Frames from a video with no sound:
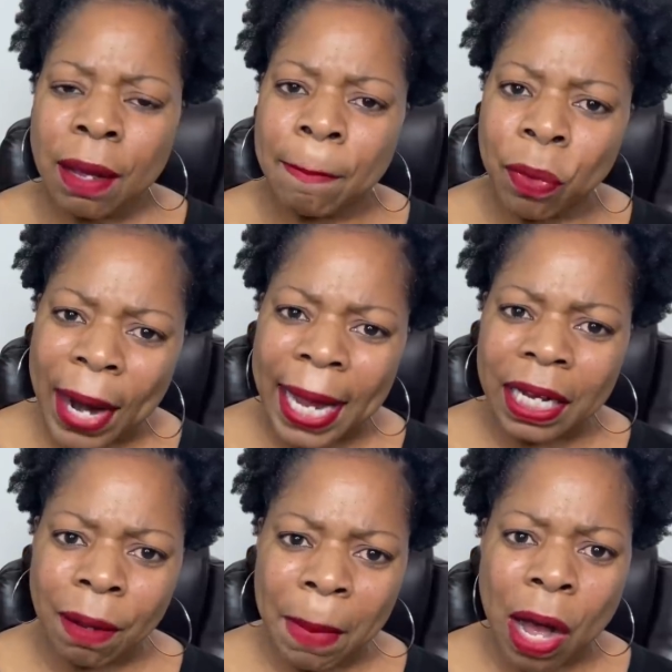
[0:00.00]

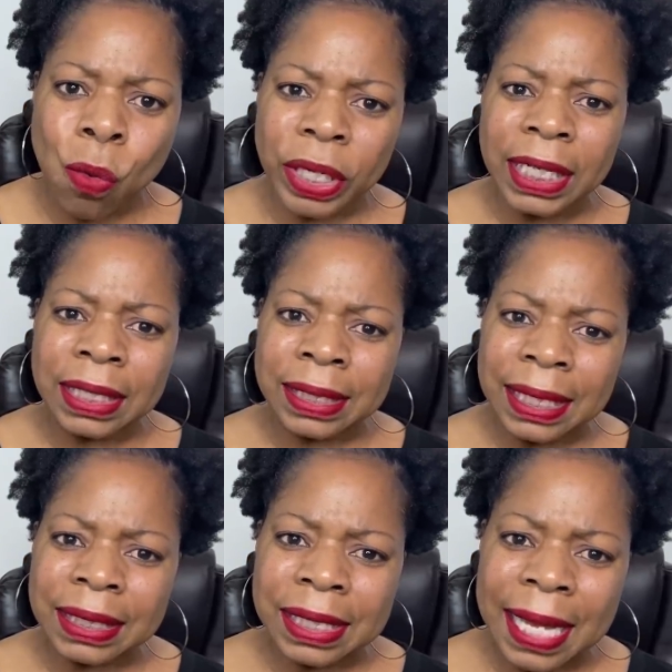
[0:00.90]
bragging about what he
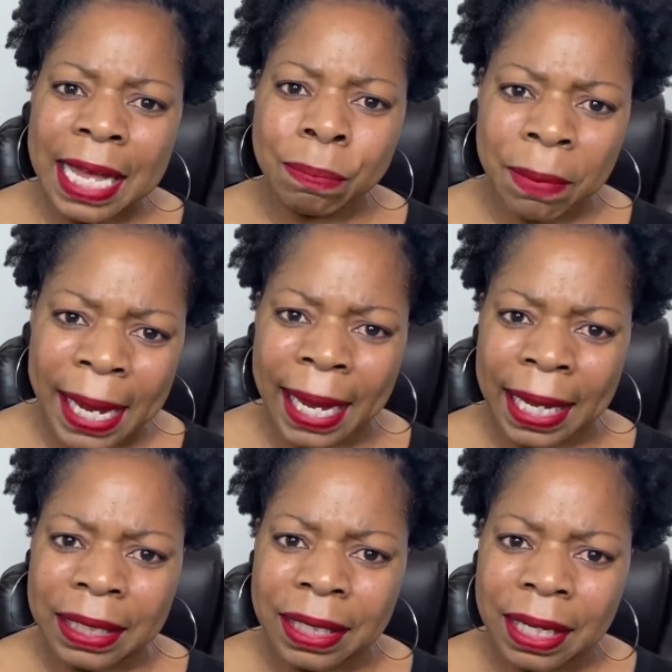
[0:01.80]
did to that
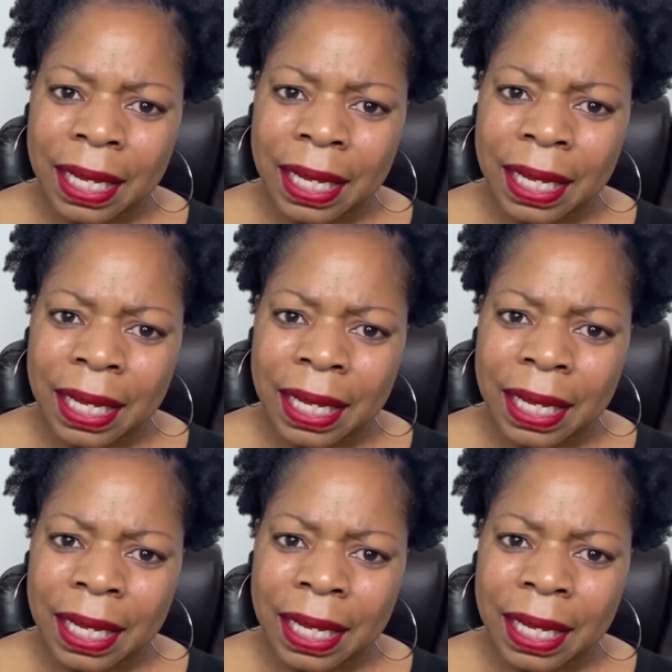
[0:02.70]
man.